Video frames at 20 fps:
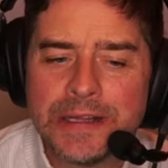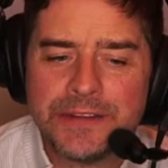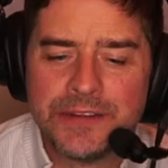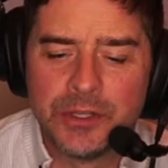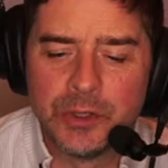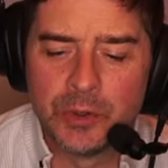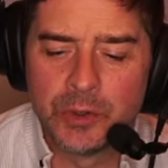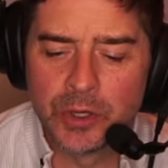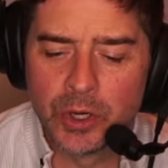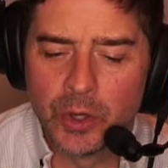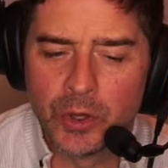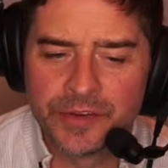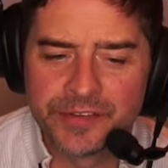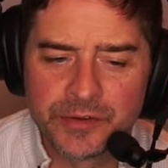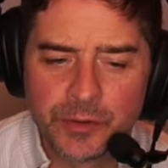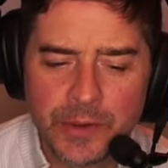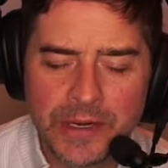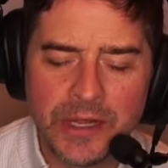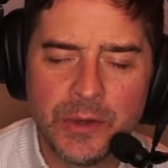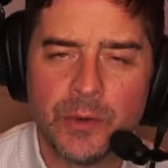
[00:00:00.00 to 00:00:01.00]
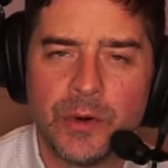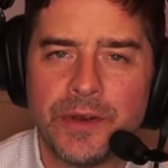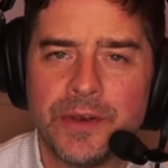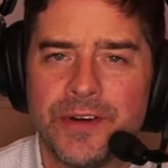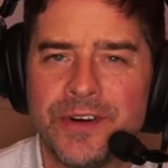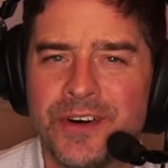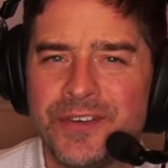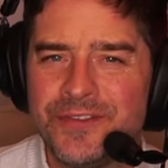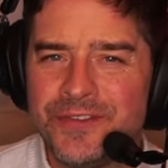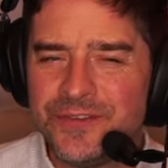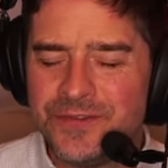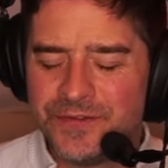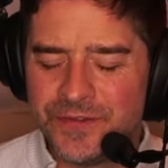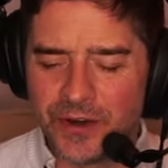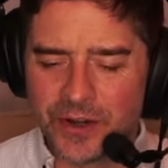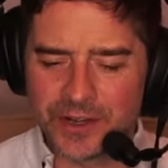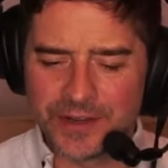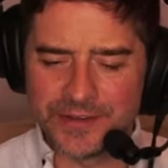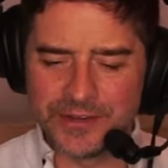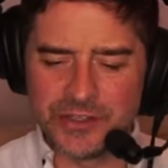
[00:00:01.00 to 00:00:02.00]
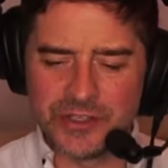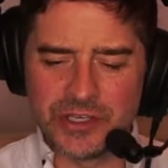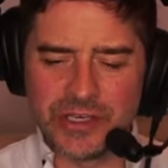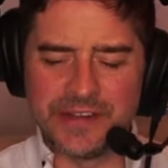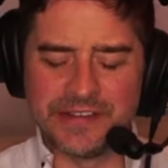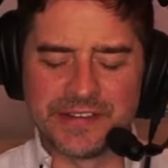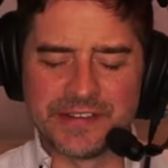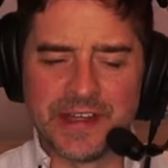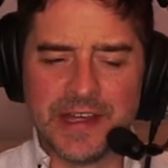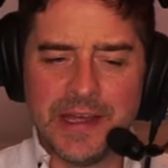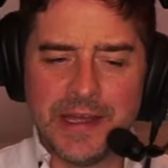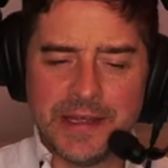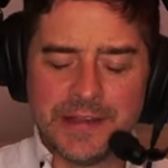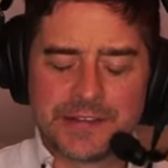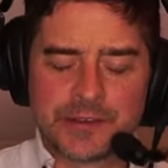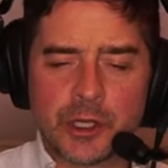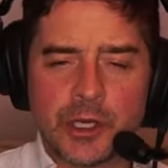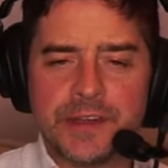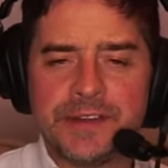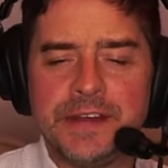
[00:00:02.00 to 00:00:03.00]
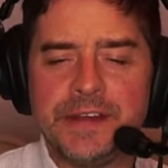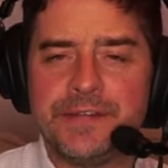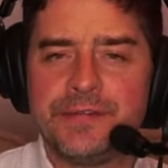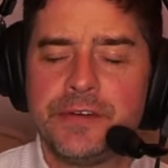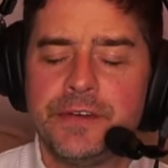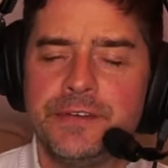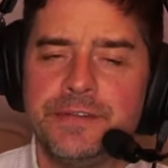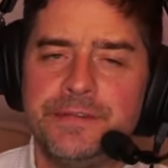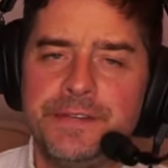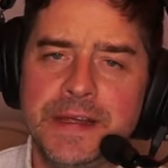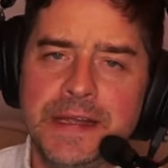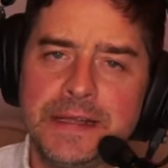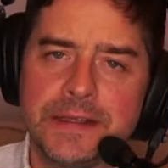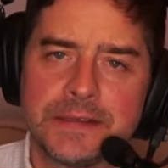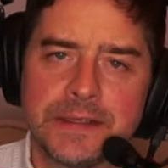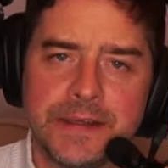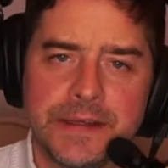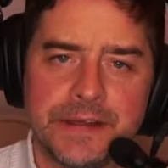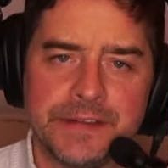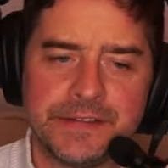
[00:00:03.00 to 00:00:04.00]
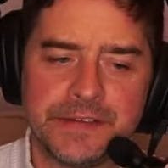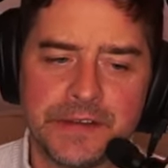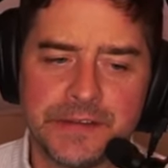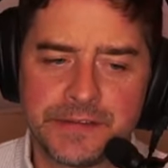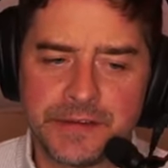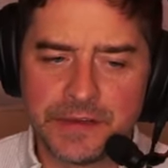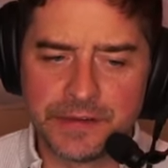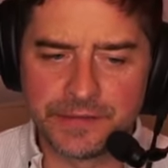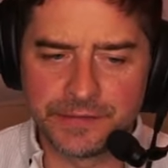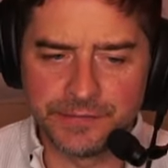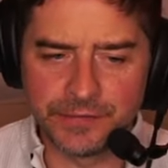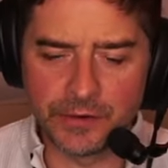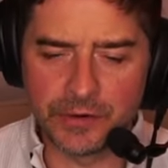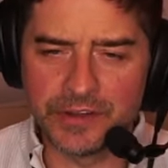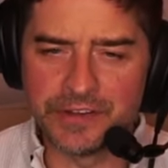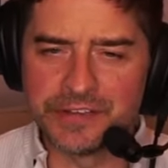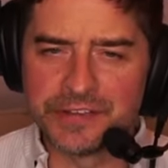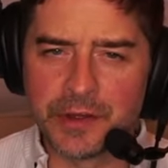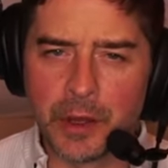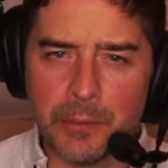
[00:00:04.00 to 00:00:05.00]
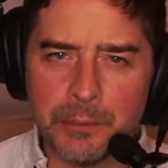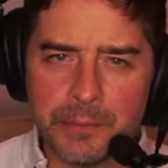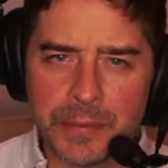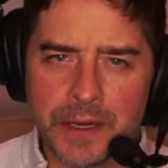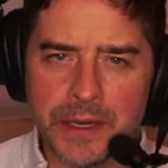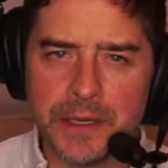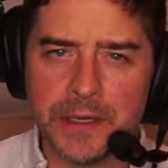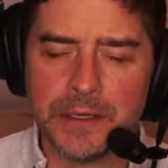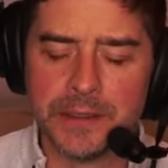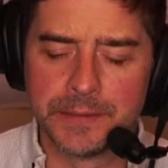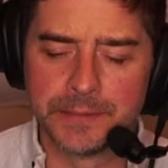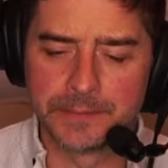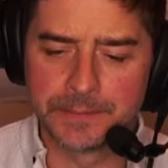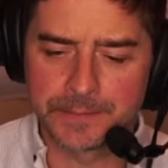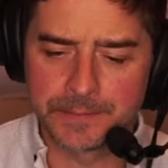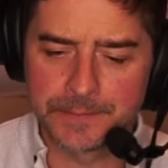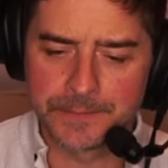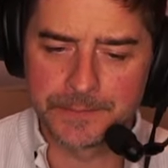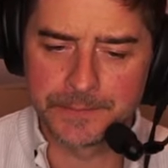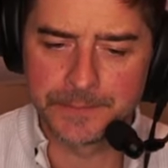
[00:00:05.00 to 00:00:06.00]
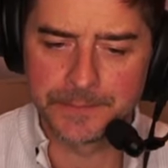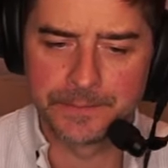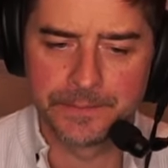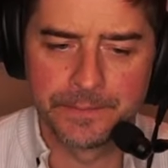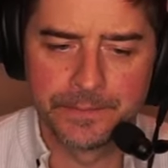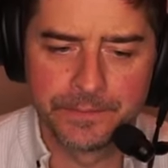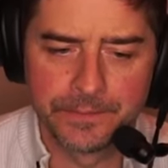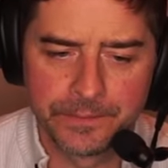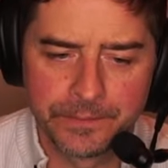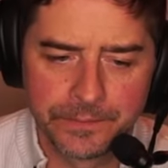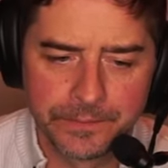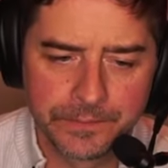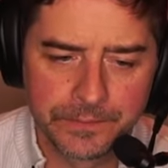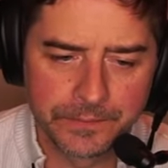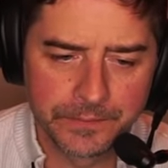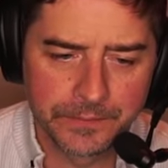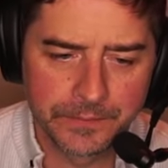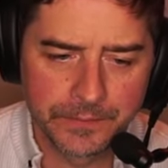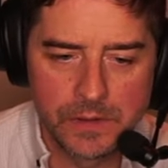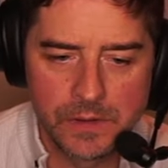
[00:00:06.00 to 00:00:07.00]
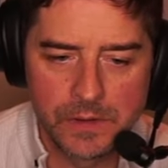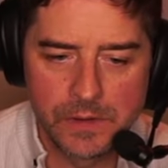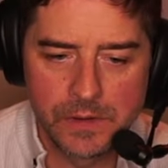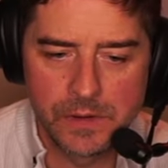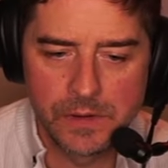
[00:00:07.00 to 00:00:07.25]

too close to anyone. Oh, fucking Jesus. It's got a different feel to this. It's very somber. Hi,